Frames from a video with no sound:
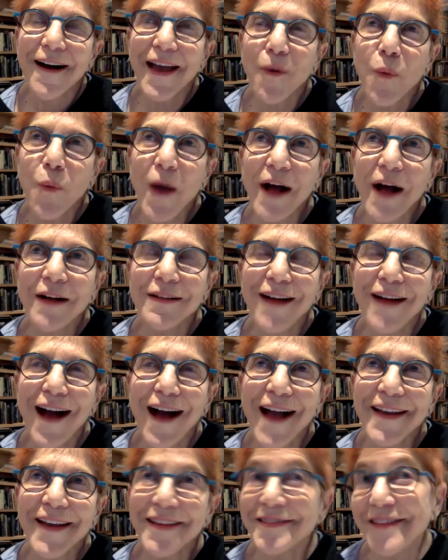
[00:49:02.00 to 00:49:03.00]
well,
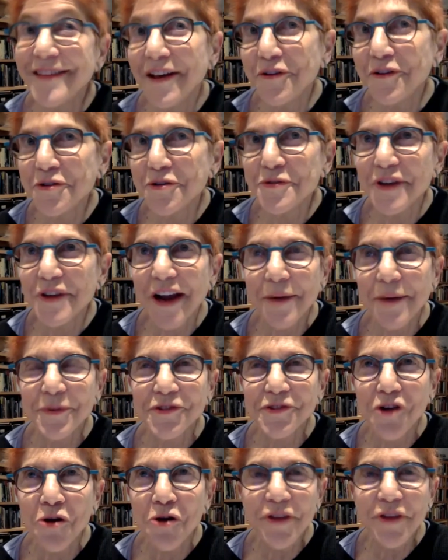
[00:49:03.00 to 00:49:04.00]
I can tell you that I was
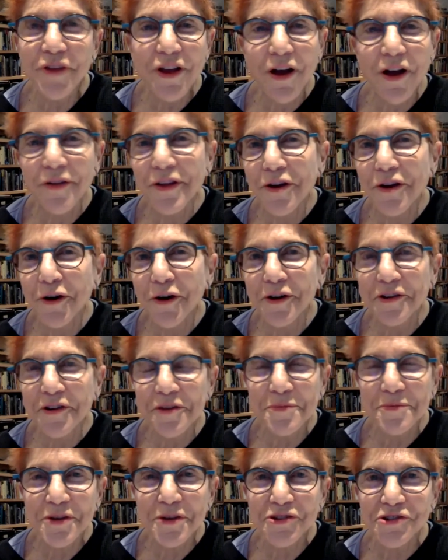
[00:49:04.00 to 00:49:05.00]
only on the Art
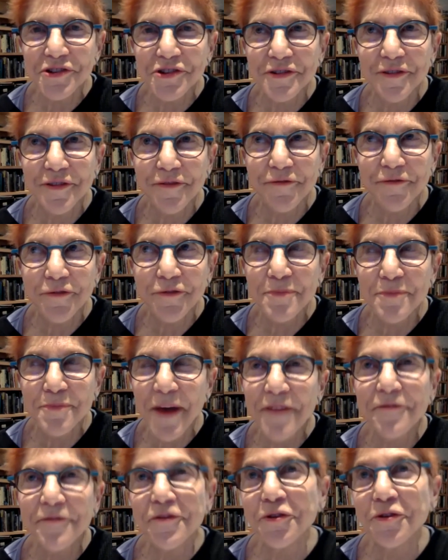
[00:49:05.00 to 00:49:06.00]
Commission for my
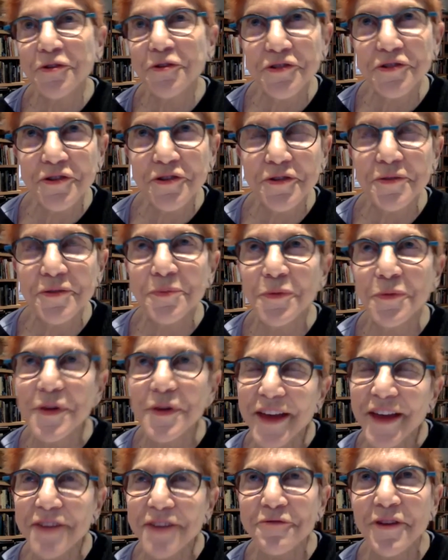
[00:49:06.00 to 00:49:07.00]
first term with
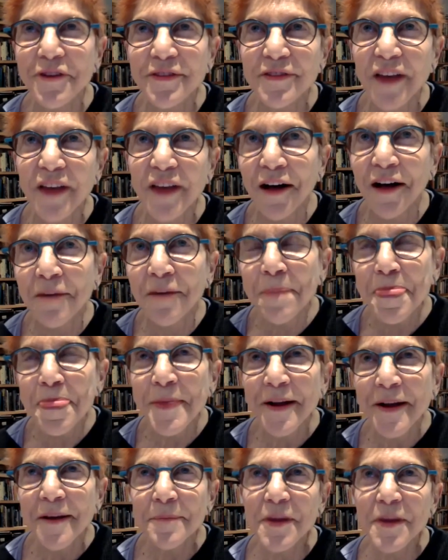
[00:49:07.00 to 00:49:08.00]
Ed Rendell,
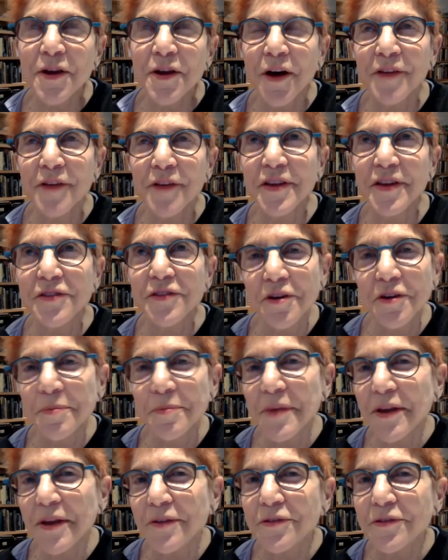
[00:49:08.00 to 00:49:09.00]
because he took
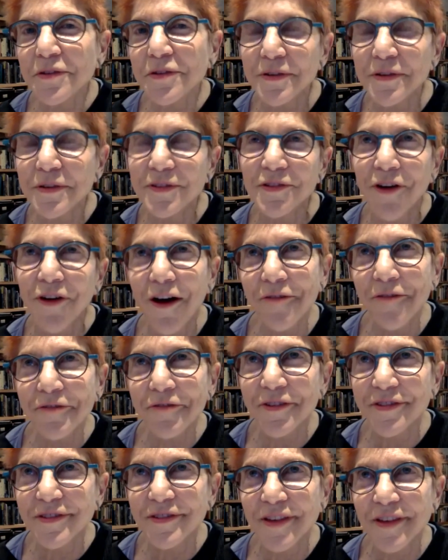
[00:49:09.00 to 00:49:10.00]
me into his
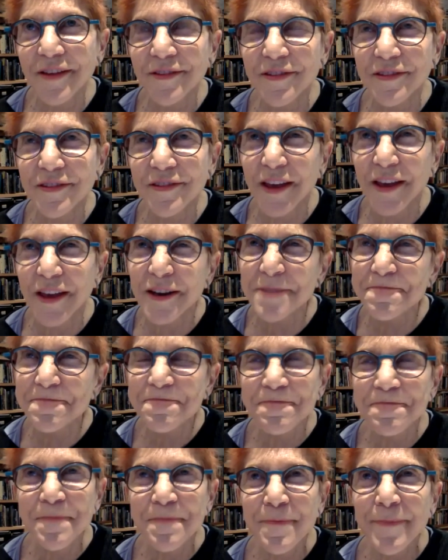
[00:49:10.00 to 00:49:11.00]
office and said,
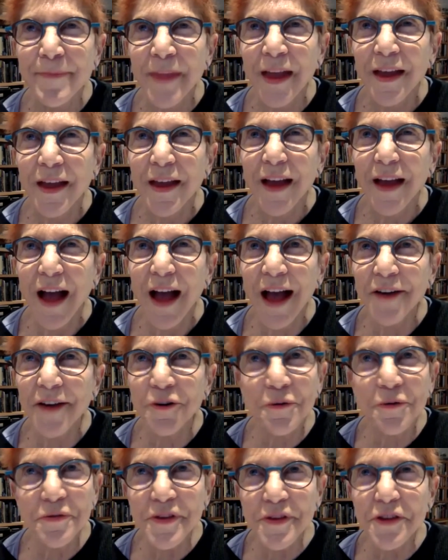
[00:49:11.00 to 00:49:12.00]
I
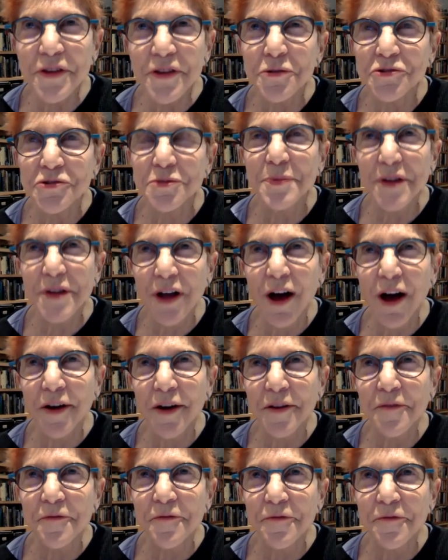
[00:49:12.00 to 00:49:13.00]
don't think you should be on
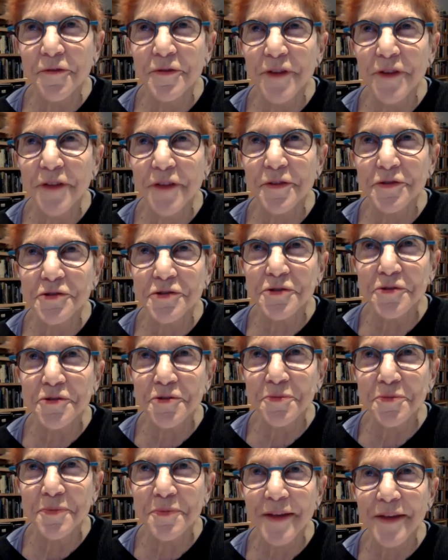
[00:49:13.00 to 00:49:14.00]
it for another
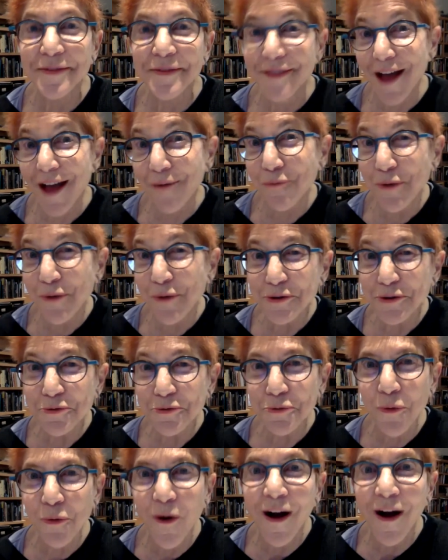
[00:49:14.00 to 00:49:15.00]
term. And we knew
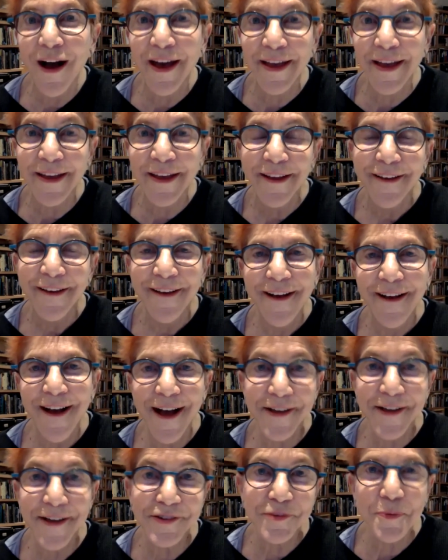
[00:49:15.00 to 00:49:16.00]
why.
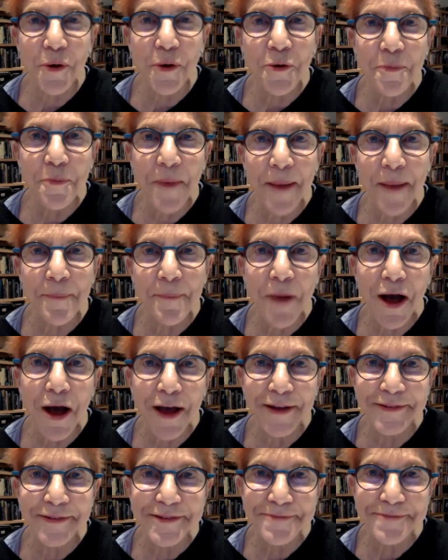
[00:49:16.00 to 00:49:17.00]
I spoke my
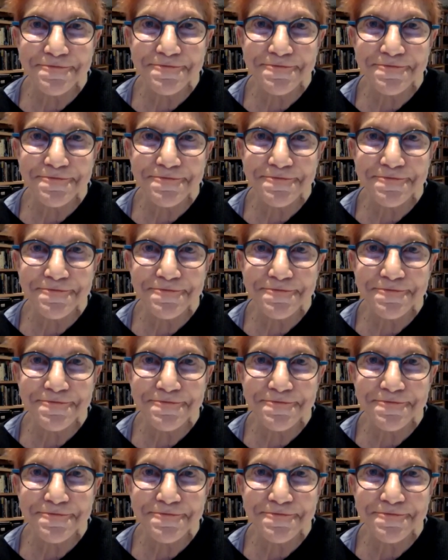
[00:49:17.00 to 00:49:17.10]
mind.